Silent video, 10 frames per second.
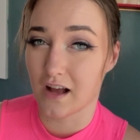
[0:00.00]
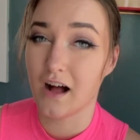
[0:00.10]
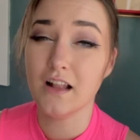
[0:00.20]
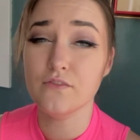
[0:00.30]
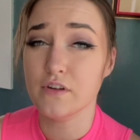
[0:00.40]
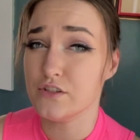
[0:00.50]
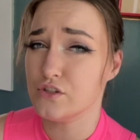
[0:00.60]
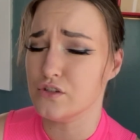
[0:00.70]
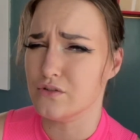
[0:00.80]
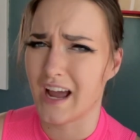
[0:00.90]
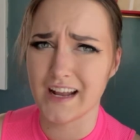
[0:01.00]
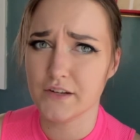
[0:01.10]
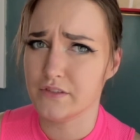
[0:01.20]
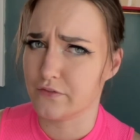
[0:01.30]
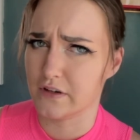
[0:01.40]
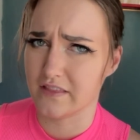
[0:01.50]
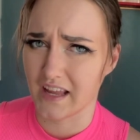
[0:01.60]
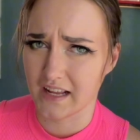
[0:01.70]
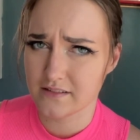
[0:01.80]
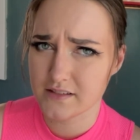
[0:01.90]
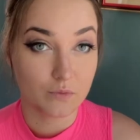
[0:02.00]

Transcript: all of which do kind of different things.